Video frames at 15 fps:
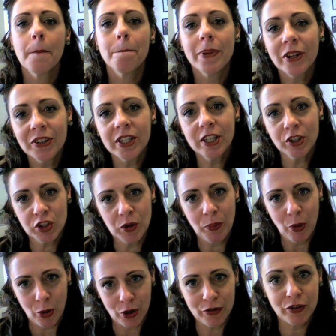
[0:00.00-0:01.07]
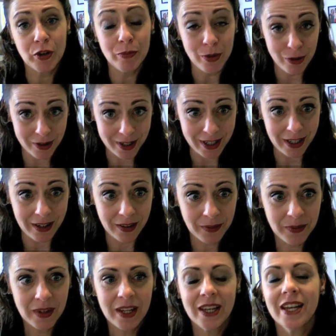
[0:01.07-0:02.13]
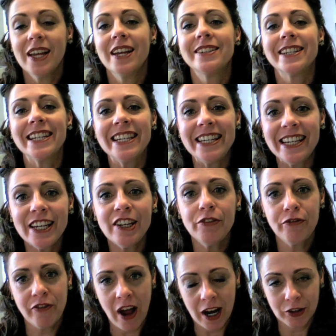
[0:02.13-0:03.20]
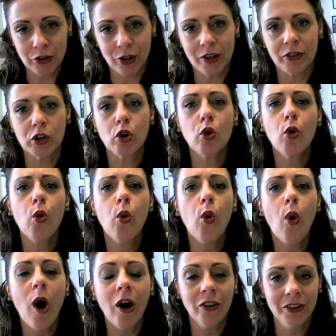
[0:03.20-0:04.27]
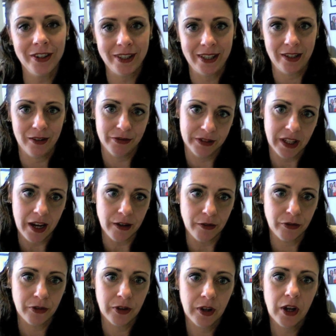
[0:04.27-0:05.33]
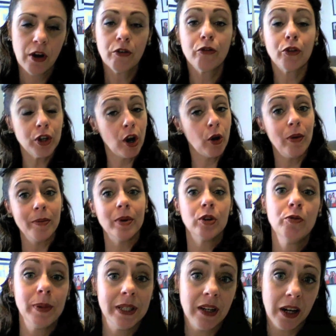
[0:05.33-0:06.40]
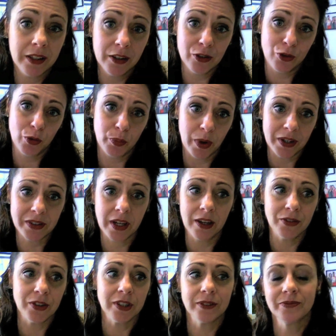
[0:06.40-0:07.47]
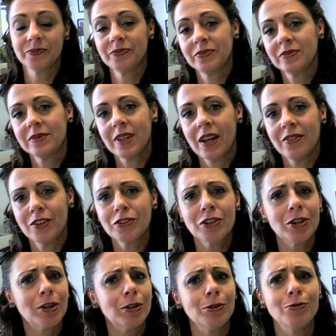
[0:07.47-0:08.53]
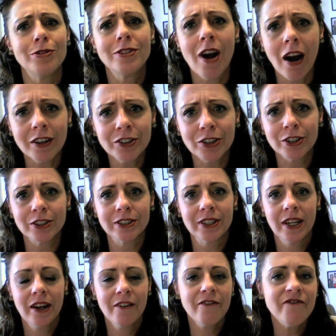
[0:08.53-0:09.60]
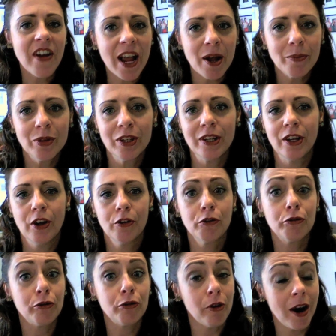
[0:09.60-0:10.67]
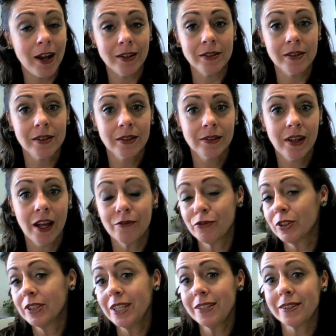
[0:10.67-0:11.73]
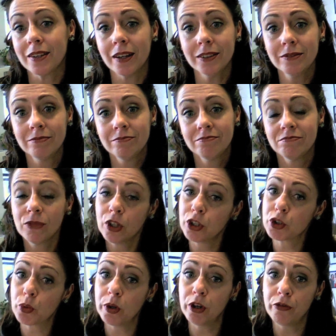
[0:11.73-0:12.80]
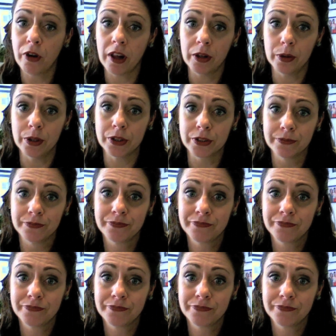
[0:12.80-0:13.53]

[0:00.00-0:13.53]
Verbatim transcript: Building a supportive community is a key factor in the quality of life for young women who've been diagnosed with breast cancer. This can include doctors, family, friends, and for Lisa, her Twitter followers.